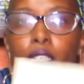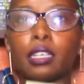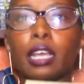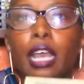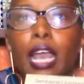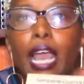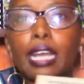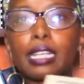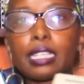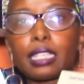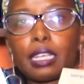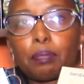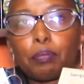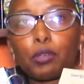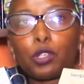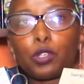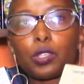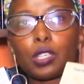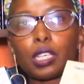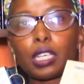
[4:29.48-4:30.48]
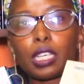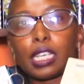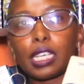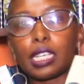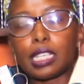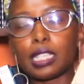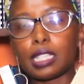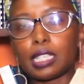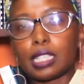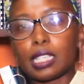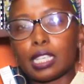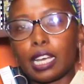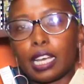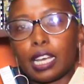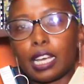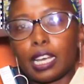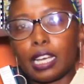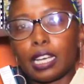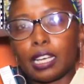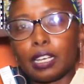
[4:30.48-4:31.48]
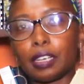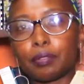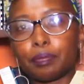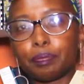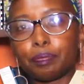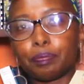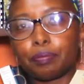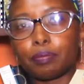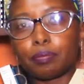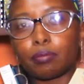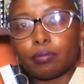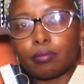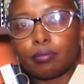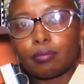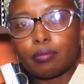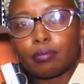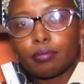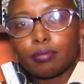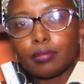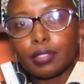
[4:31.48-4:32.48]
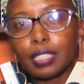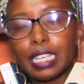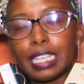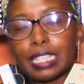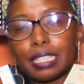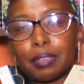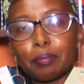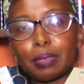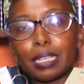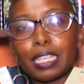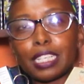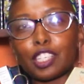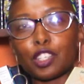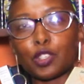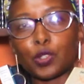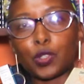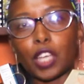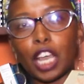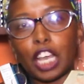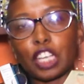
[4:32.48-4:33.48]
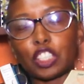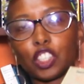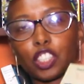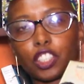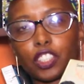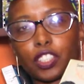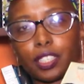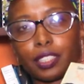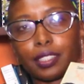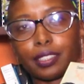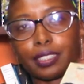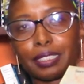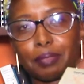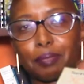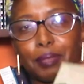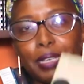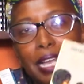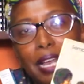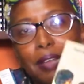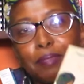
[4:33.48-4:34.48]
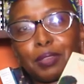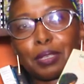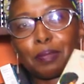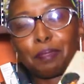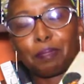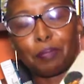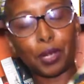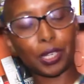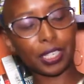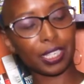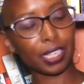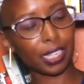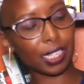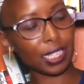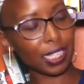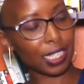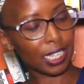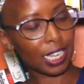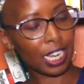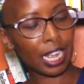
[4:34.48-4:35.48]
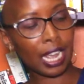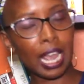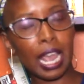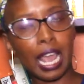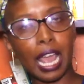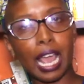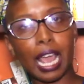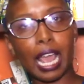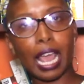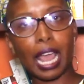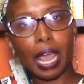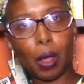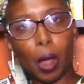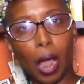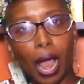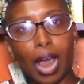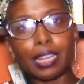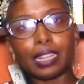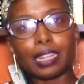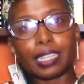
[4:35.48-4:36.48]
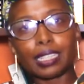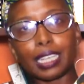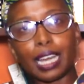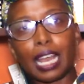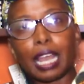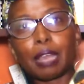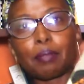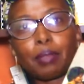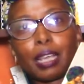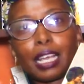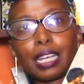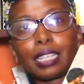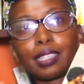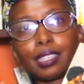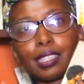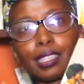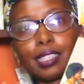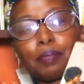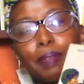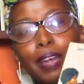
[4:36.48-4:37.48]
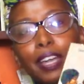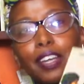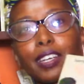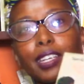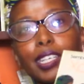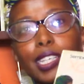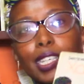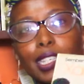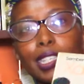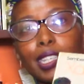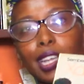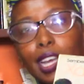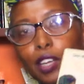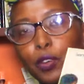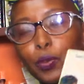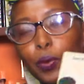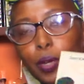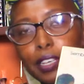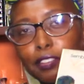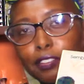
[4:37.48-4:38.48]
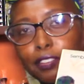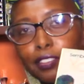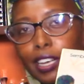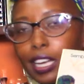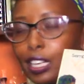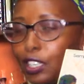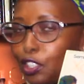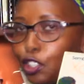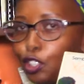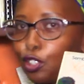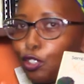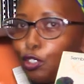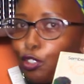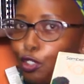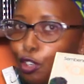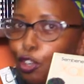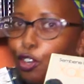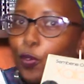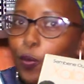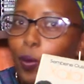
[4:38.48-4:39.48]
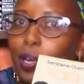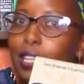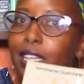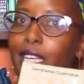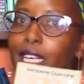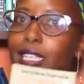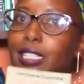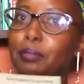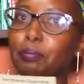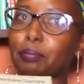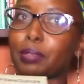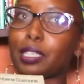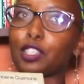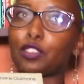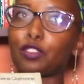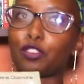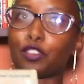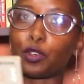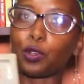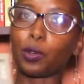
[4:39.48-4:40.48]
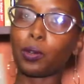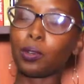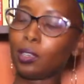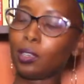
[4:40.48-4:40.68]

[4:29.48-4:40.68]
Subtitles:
ends up losing his ability to sire children. He becomes impotent at the time he has just married his third wife, and you know what that means for